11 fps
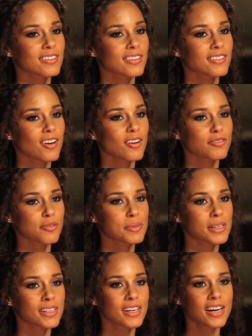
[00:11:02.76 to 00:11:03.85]
is a song for
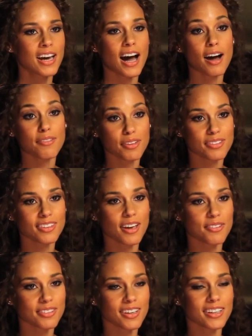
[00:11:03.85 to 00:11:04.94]
me. Obviously,
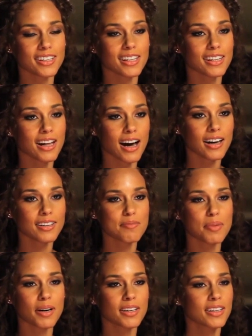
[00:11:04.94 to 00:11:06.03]
I've sung it a lot,
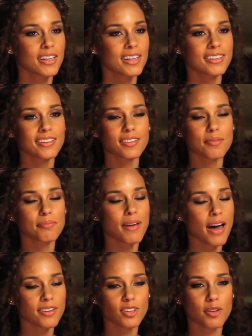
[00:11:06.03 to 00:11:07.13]
but there's a
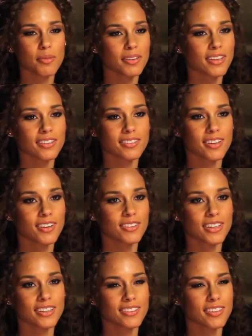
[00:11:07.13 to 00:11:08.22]
magic about that song
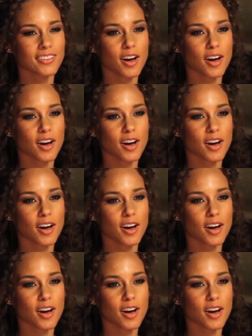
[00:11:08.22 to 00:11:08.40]
that is just